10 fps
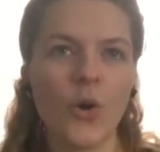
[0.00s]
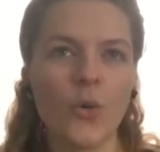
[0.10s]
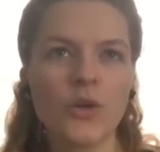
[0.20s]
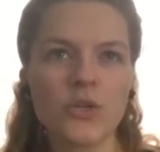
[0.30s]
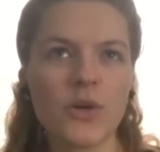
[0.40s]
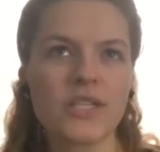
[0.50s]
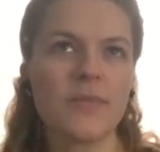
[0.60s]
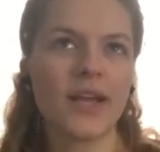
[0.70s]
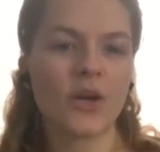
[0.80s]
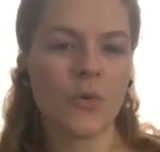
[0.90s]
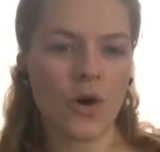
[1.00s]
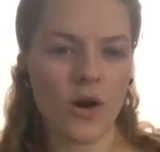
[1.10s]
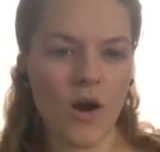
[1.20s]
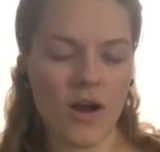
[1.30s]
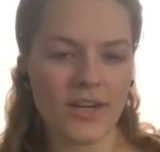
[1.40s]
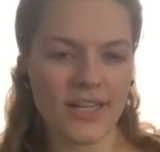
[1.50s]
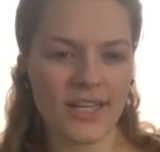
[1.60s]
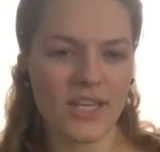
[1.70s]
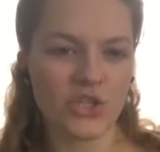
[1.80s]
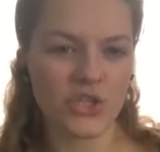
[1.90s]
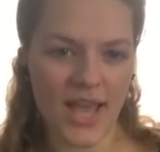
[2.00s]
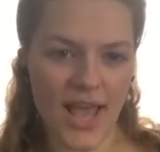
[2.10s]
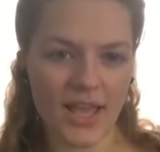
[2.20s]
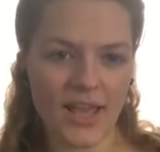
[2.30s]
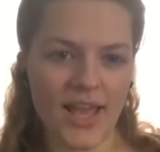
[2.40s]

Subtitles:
which ones am I going to work on each day.